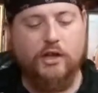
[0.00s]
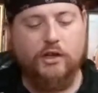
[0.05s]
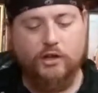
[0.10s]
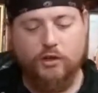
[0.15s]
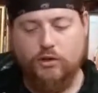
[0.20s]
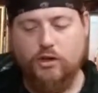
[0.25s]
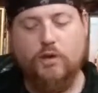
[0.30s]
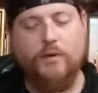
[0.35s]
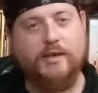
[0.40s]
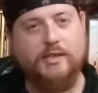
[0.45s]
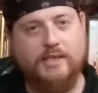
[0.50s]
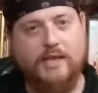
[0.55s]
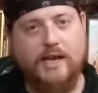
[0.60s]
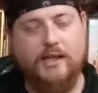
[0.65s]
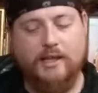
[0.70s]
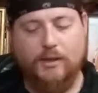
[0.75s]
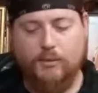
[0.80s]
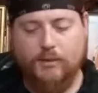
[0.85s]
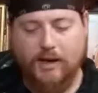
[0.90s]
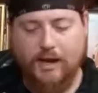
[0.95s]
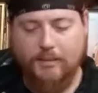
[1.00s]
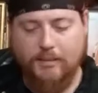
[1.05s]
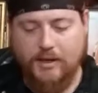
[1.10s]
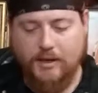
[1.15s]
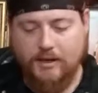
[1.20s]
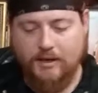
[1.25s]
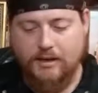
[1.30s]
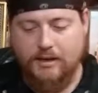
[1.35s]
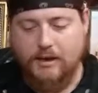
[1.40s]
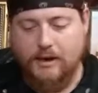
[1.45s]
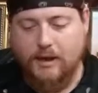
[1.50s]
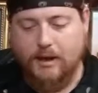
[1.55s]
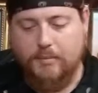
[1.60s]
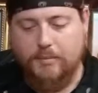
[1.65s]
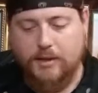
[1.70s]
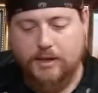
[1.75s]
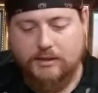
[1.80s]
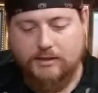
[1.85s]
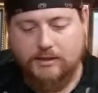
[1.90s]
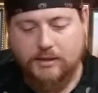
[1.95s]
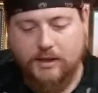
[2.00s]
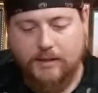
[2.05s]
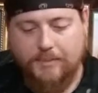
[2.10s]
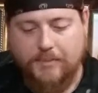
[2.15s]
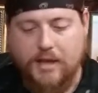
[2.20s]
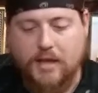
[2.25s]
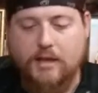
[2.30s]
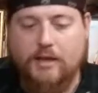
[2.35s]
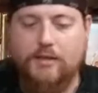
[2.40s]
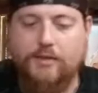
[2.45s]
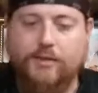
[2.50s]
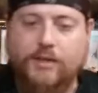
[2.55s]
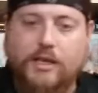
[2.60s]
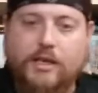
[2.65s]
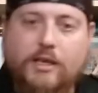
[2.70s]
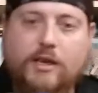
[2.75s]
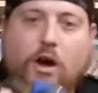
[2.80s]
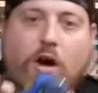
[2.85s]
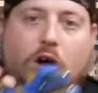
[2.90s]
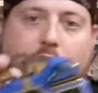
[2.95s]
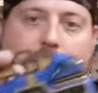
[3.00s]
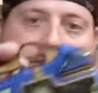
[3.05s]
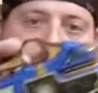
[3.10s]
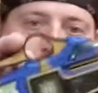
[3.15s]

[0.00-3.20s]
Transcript: You'll know exactly what I mean. But the on